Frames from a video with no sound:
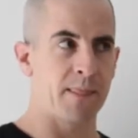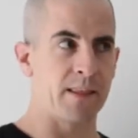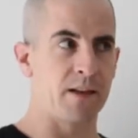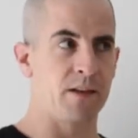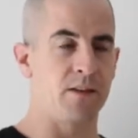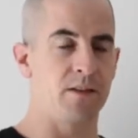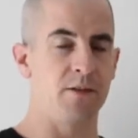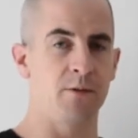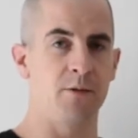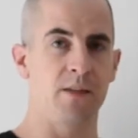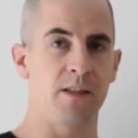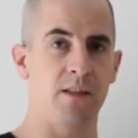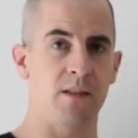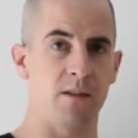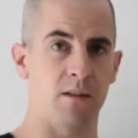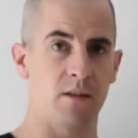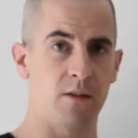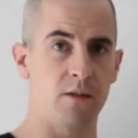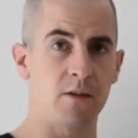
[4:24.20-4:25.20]
you're doing
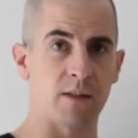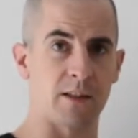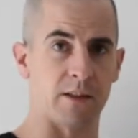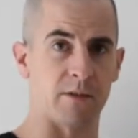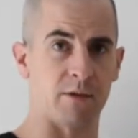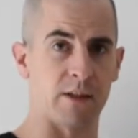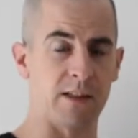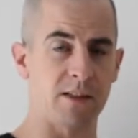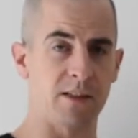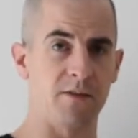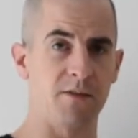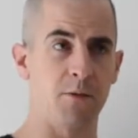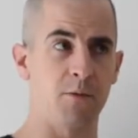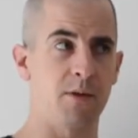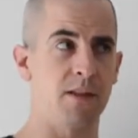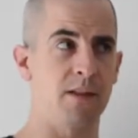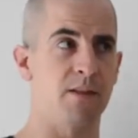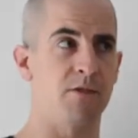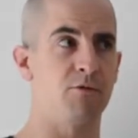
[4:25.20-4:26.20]
your loading, right? So if you
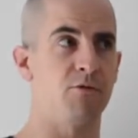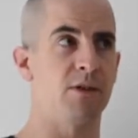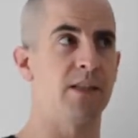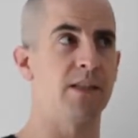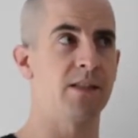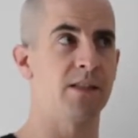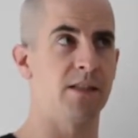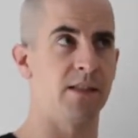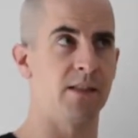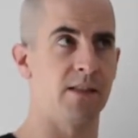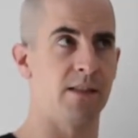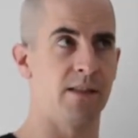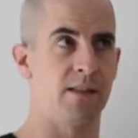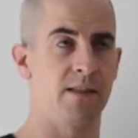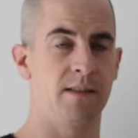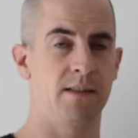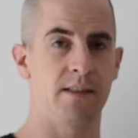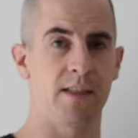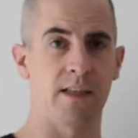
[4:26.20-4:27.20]
want to address
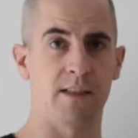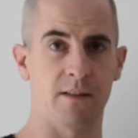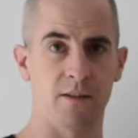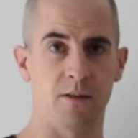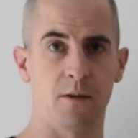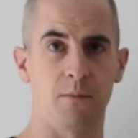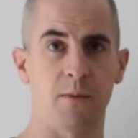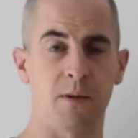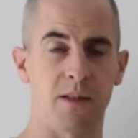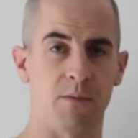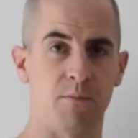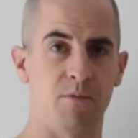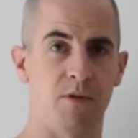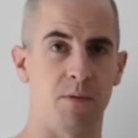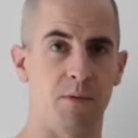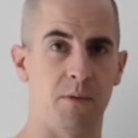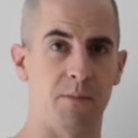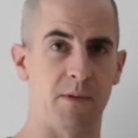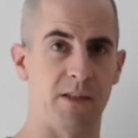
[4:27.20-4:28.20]
your tendinopathy
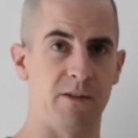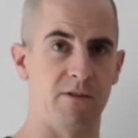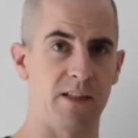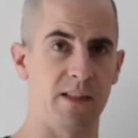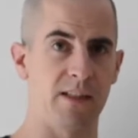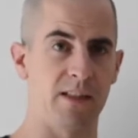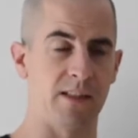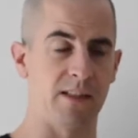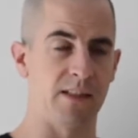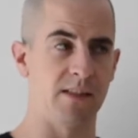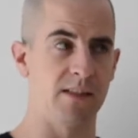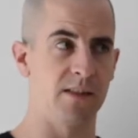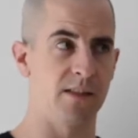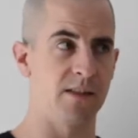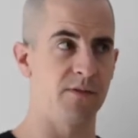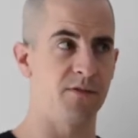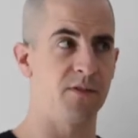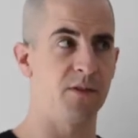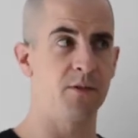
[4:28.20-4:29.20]
problem in your Achilles,
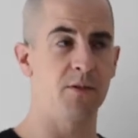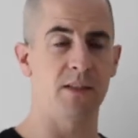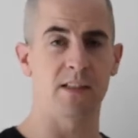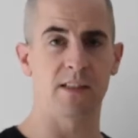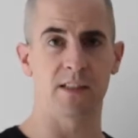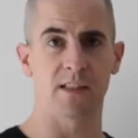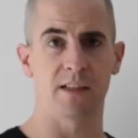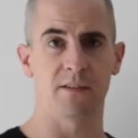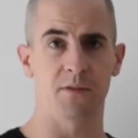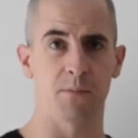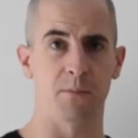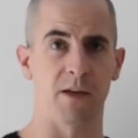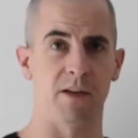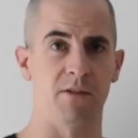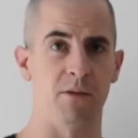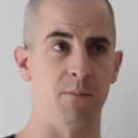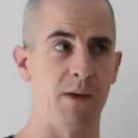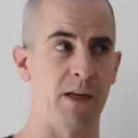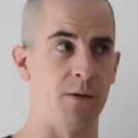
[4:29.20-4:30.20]
there's a few things you have to
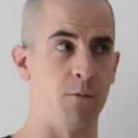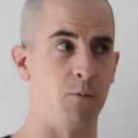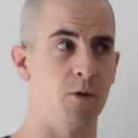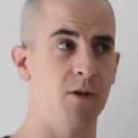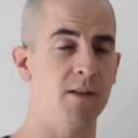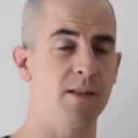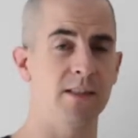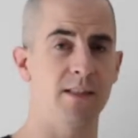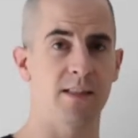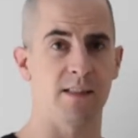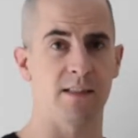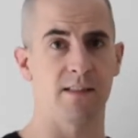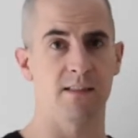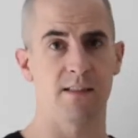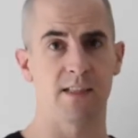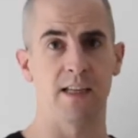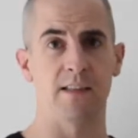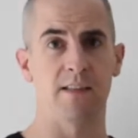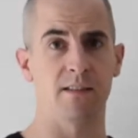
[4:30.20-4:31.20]
bear in mind. One is
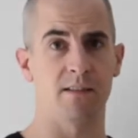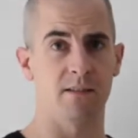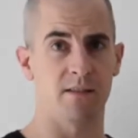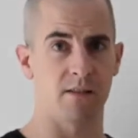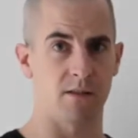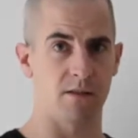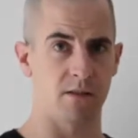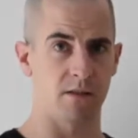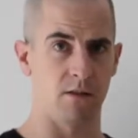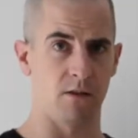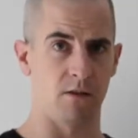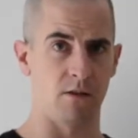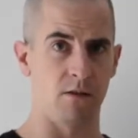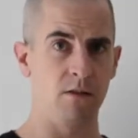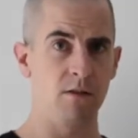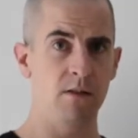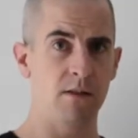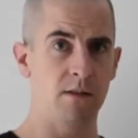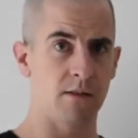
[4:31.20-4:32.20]
that tendons are
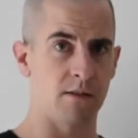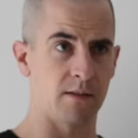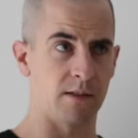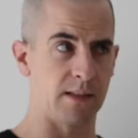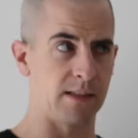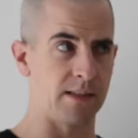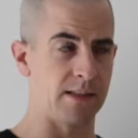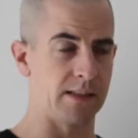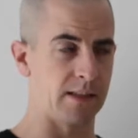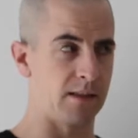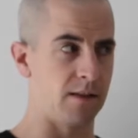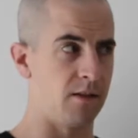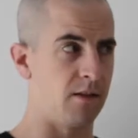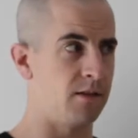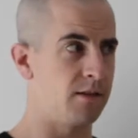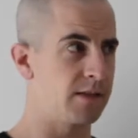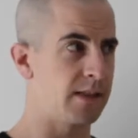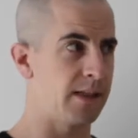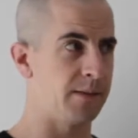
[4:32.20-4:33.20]
slow. Okay, they take a
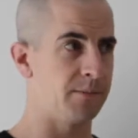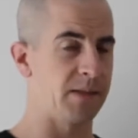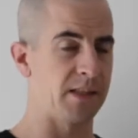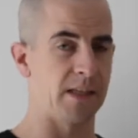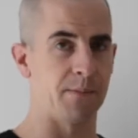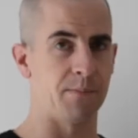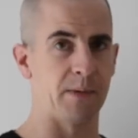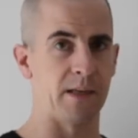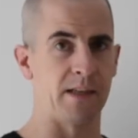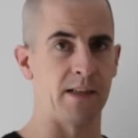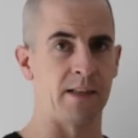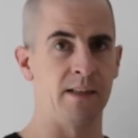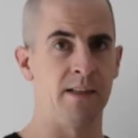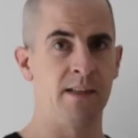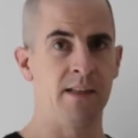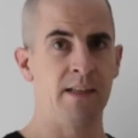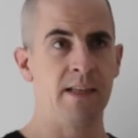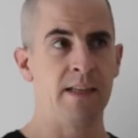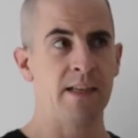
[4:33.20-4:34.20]
long time to get better.
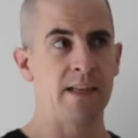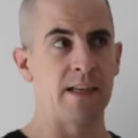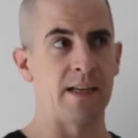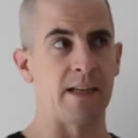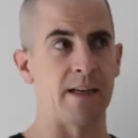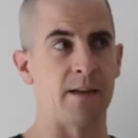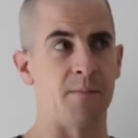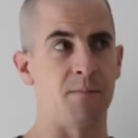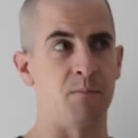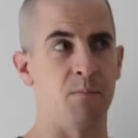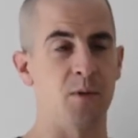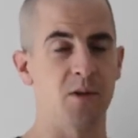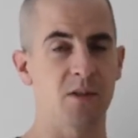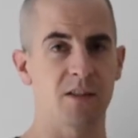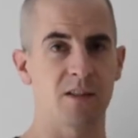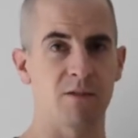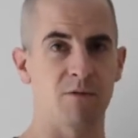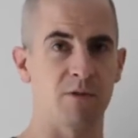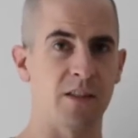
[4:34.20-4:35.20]
And
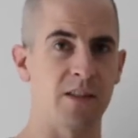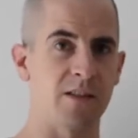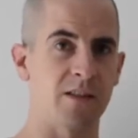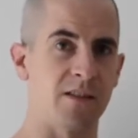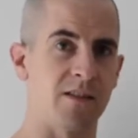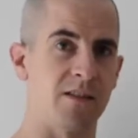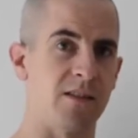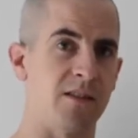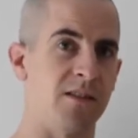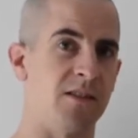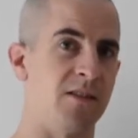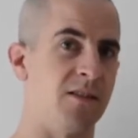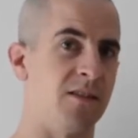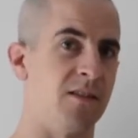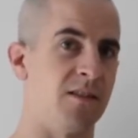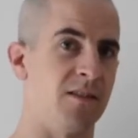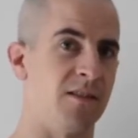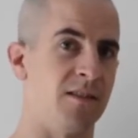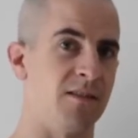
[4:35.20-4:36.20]
most of the research is done
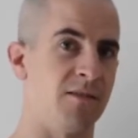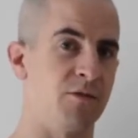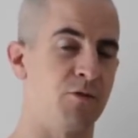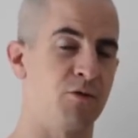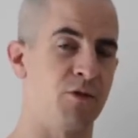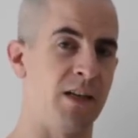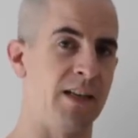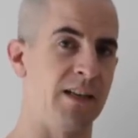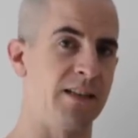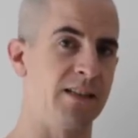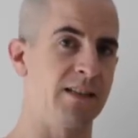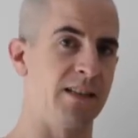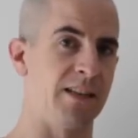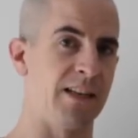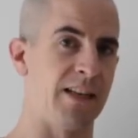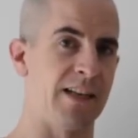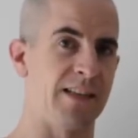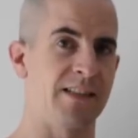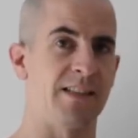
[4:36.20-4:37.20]
on trials
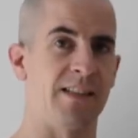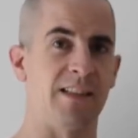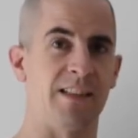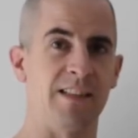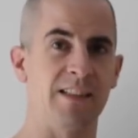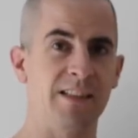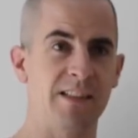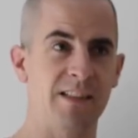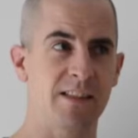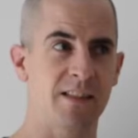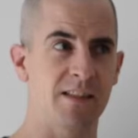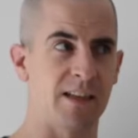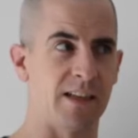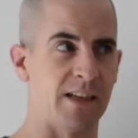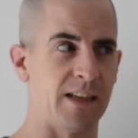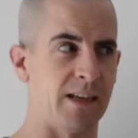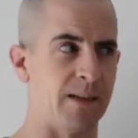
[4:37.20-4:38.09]
that last at least